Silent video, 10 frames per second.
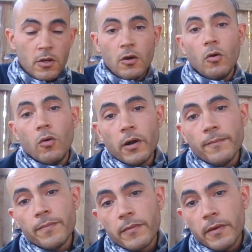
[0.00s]
or
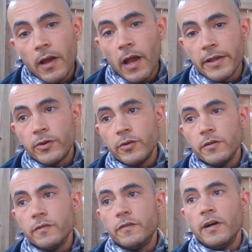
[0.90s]
I could
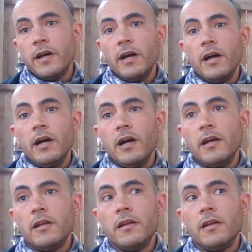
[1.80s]
have